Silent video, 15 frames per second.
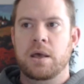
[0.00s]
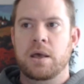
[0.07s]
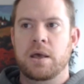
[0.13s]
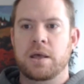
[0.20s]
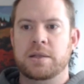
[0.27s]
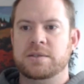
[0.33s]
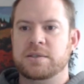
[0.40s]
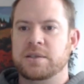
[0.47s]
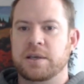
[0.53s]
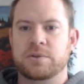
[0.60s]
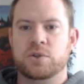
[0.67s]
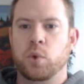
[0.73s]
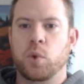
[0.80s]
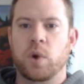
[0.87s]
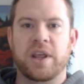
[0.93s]
it's
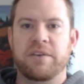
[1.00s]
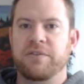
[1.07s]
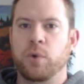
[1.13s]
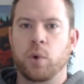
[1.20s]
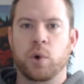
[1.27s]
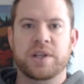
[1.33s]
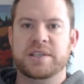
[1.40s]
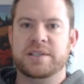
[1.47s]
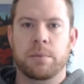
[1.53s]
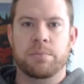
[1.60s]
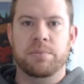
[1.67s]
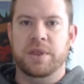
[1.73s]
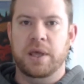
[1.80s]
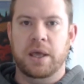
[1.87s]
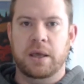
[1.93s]
like 2040
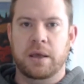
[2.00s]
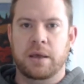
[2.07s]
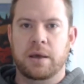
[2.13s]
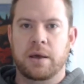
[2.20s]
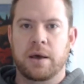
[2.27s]
something.